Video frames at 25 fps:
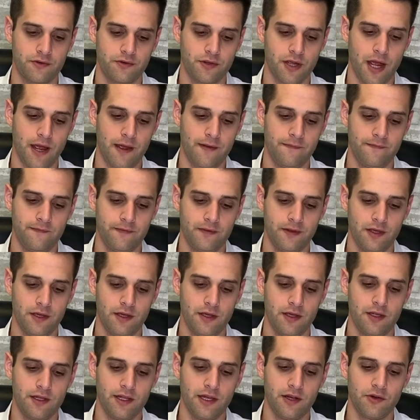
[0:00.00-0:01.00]
Okay,
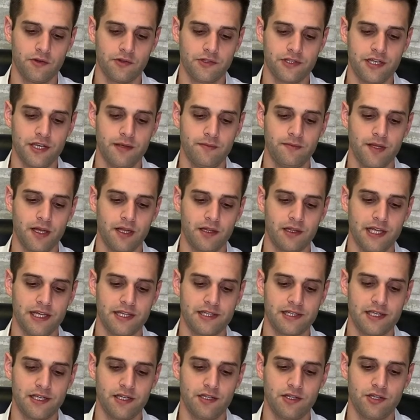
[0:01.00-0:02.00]
they don't seem to
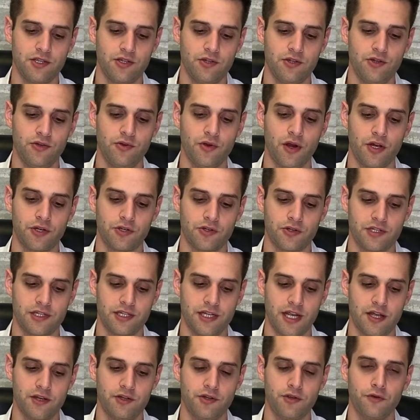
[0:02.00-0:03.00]
listen to you,
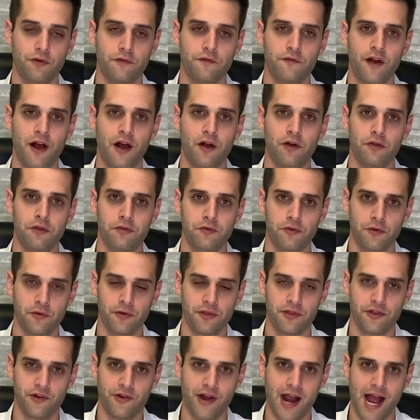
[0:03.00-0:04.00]
understand you, or follow through
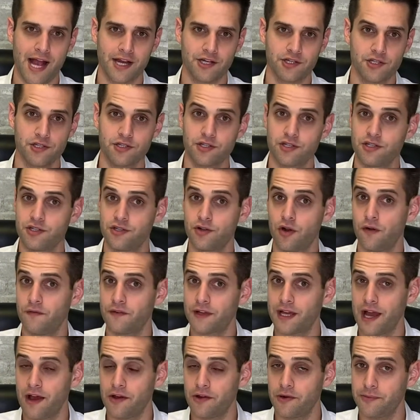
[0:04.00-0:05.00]
with their actions because you don't
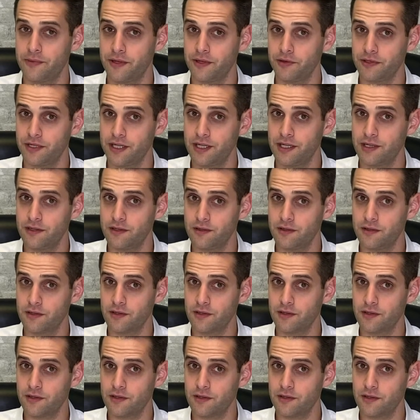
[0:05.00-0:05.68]
have accountability.